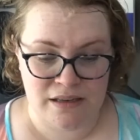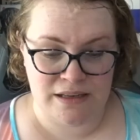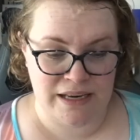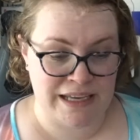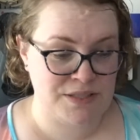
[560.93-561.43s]

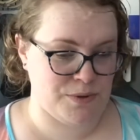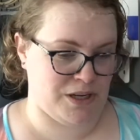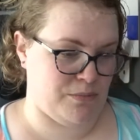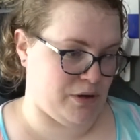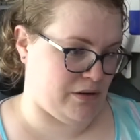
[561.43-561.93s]
Next work
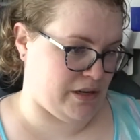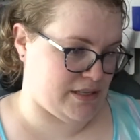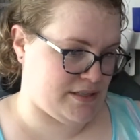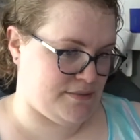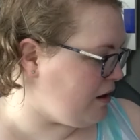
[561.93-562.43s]
in
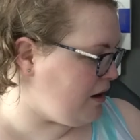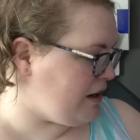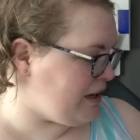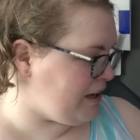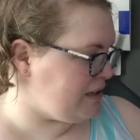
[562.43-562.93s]
progress.
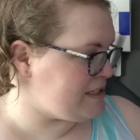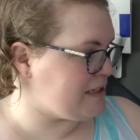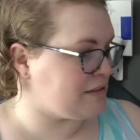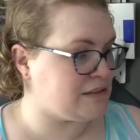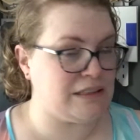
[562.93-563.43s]
I did
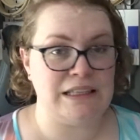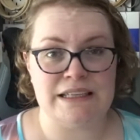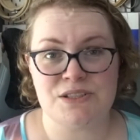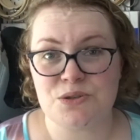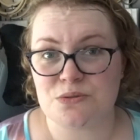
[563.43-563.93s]
a
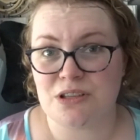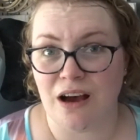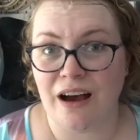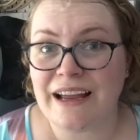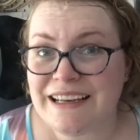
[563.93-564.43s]
little
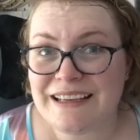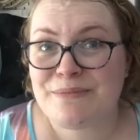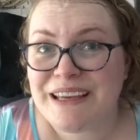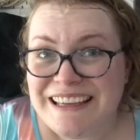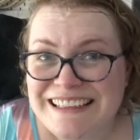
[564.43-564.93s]
tiny
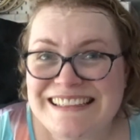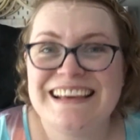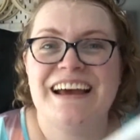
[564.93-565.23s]
bit